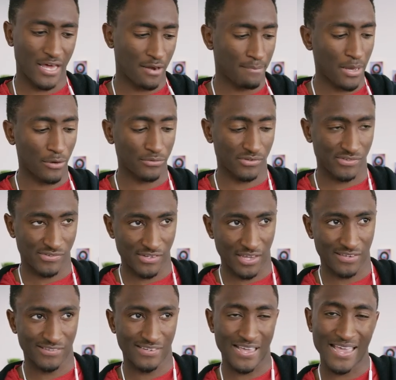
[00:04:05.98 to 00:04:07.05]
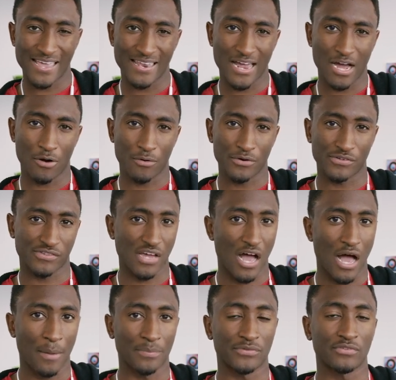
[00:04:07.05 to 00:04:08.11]
at about 6 to 8 hours
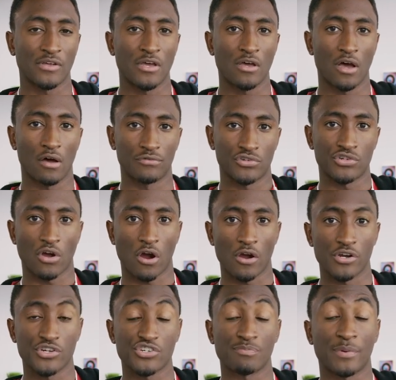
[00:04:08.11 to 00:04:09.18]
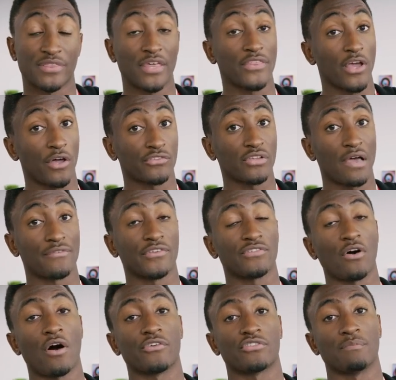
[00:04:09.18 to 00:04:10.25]
tops of charge, but then they also have
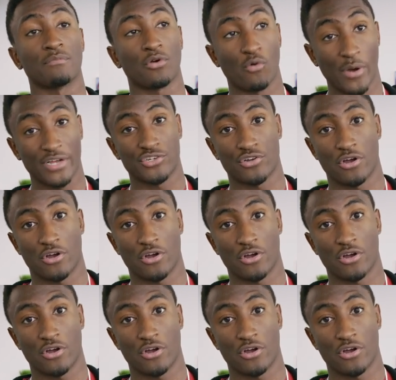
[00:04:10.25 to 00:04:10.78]
this awesome quick